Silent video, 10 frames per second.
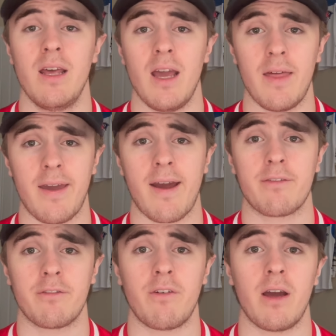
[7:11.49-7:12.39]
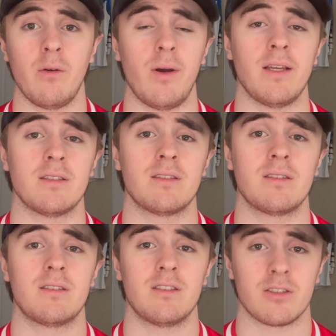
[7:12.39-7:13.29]
and they have to find ways
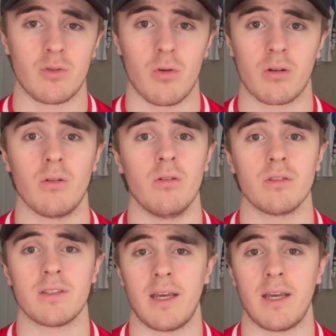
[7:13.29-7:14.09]
to score goals.